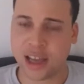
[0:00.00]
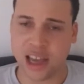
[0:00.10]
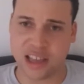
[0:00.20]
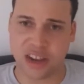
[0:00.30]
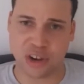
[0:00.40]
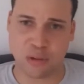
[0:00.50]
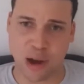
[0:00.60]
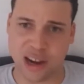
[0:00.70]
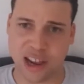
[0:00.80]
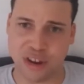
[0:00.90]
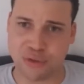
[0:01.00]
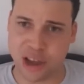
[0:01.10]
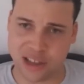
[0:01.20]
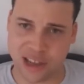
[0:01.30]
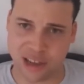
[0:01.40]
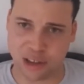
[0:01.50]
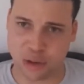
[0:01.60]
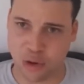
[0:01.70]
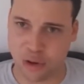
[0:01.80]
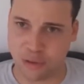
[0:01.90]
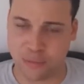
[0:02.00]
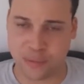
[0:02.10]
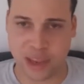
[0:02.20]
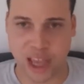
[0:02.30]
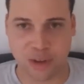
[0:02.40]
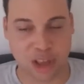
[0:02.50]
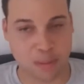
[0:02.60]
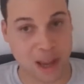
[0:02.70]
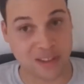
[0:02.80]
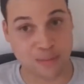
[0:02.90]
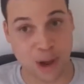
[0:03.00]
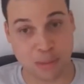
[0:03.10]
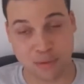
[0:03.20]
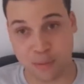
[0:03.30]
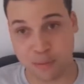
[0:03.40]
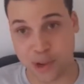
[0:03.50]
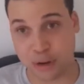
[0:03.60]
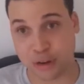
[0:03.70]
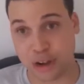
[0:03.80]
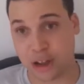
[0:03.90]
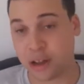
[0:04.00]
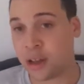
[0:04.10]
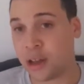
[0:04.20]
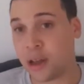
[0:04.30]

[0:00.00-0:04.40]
it's actually quite an interesting sort of introspective moment from Future.